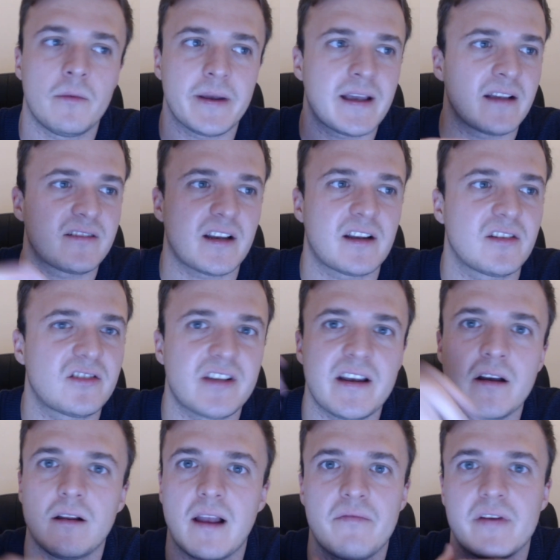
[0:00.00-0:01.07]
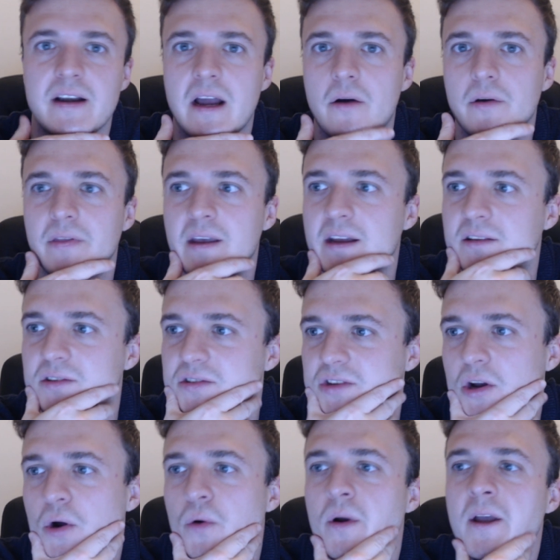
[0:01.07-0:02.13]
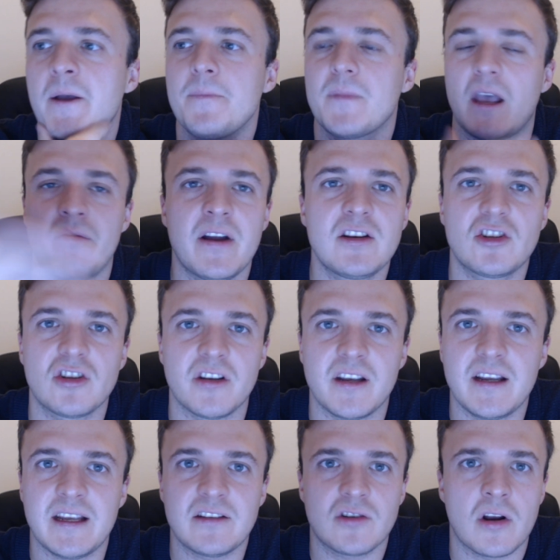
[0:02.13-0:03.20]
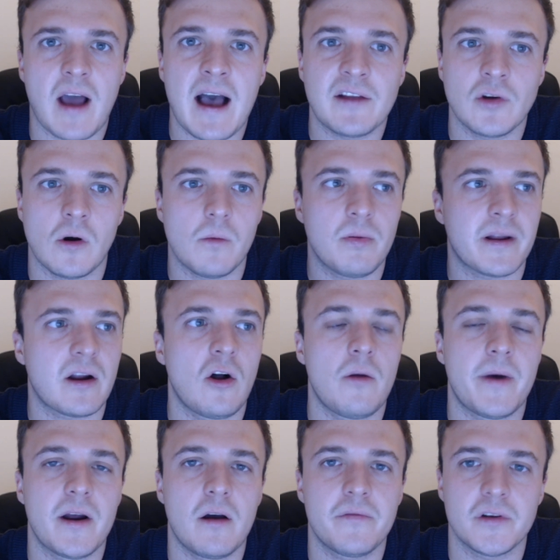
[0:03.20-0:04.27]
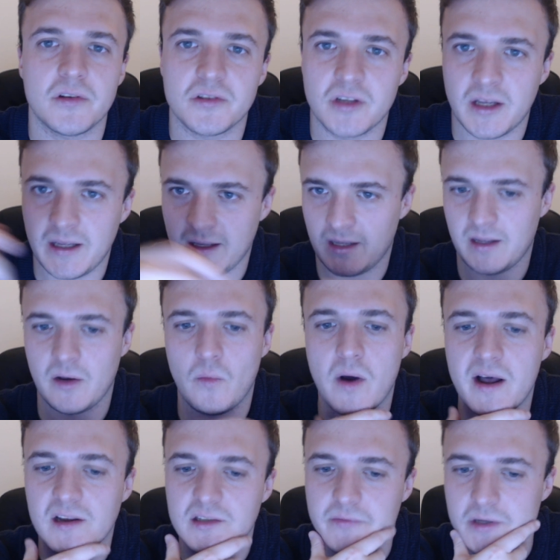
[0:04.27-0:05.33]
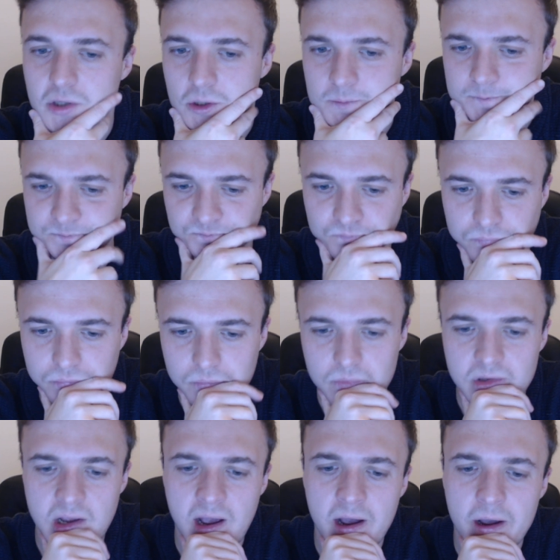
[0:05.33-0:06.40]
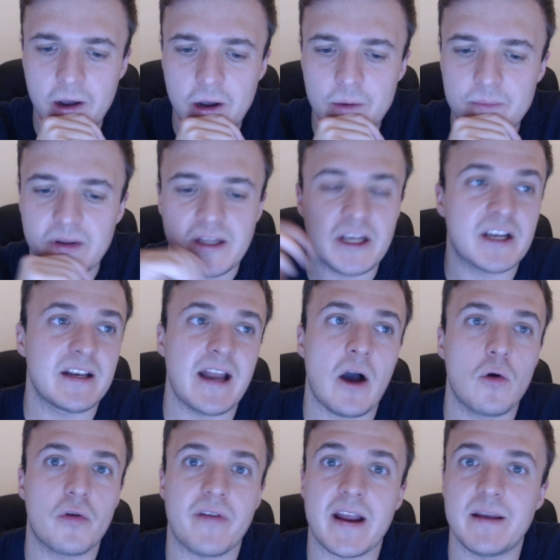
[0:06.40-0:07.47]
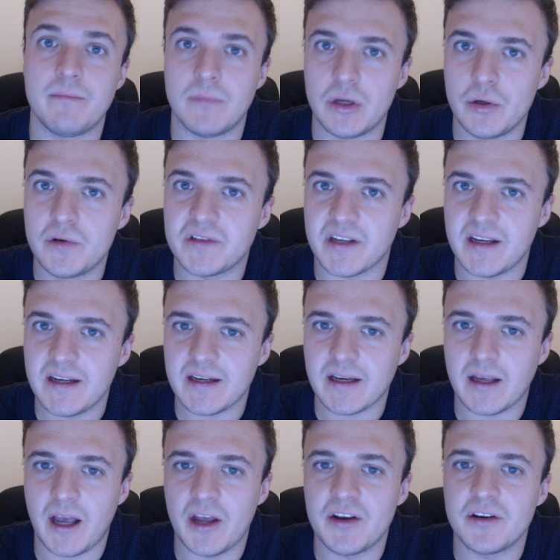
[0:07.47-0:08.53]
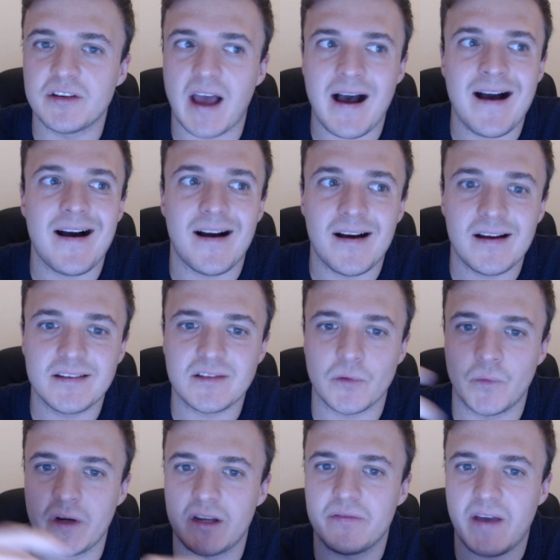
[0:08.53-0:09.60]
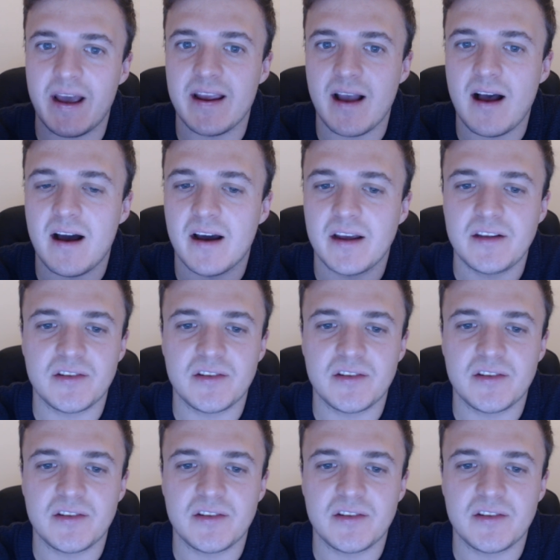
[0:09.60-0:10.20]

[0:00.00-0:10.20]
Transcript: It gets like a sale every now and then. So eventually it's going to add up like all my others. What else have I done? You can now create music and art with AI.